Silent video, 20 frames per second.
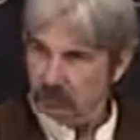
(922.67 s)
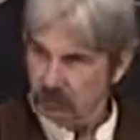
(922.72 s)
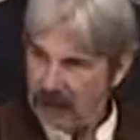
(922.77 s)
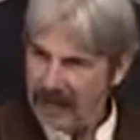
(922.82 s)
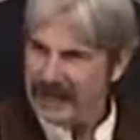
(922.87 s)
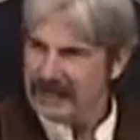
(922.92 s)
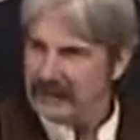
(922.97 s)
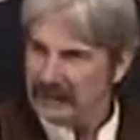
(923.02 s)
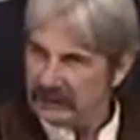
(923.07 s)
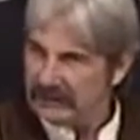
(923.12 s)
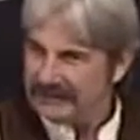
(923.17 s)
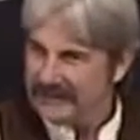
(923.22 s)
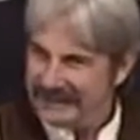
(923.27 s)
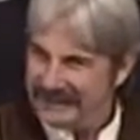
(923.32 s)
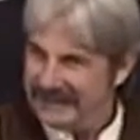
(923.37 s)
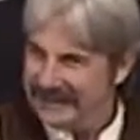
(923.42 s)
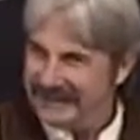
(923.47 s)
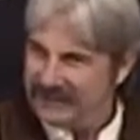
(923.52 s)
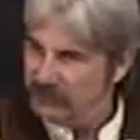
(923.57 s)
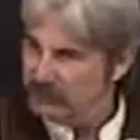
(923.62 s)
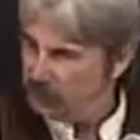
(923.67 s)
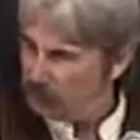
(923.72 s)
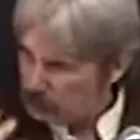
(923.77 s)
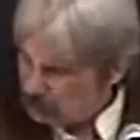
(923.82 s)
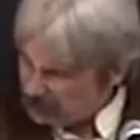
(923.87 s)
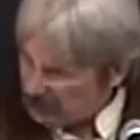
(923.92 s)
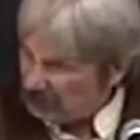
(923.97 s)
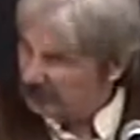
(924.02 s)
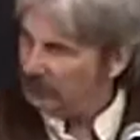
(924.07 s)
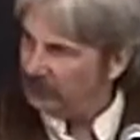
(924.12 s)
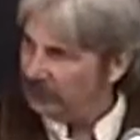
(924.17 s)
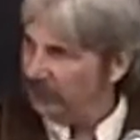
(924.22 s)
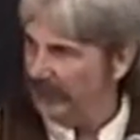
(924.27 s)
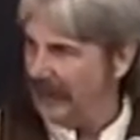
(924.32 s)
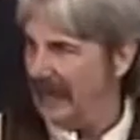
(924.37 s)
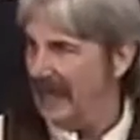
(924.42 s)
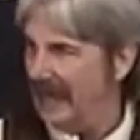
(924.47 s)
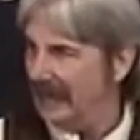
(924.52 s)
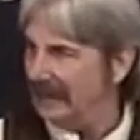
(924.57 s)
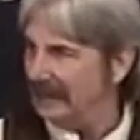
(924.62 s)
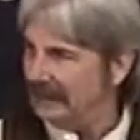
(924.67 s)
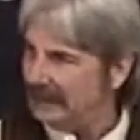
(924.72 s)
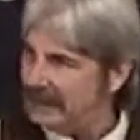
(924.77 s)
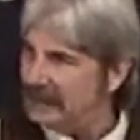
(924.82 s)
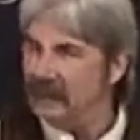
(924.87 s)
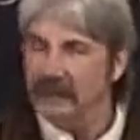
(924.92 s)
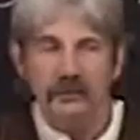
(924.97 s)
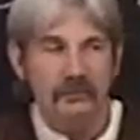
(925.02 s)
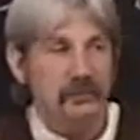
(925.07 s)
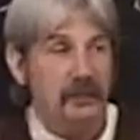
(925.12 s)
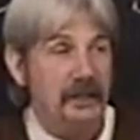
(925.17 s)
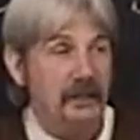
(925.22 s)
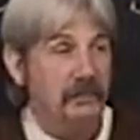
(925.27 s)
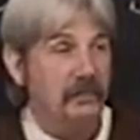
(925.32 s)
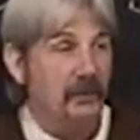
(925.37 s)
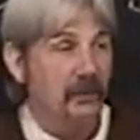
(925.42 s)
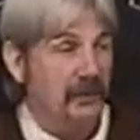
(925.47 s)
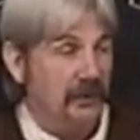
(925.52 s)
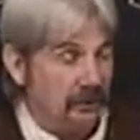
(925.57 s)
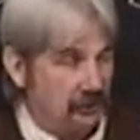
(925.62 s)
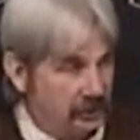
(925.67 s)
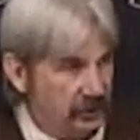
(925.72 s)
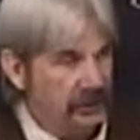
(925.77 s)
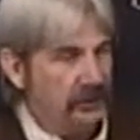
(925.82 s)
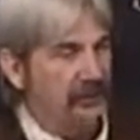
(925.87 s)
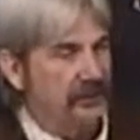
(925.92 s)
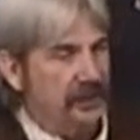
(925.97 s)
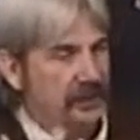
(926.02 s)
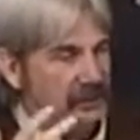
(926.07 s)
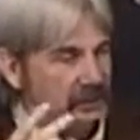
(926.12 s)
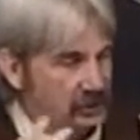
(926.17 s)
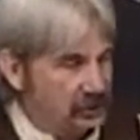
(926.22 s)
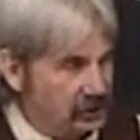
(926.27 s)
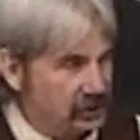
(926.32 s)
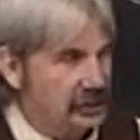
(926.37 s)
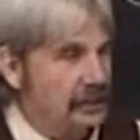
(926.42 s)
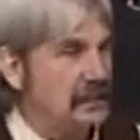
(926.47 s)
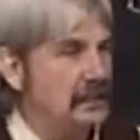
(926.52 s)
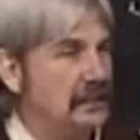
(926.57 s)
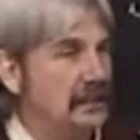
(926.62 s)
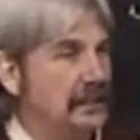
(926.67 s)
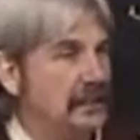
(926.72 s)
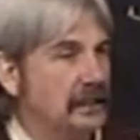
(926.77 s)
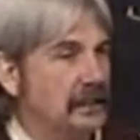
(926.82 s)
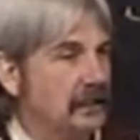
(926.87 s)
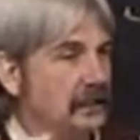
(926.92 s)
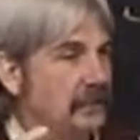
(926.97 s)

trying to drill that in people until they see it,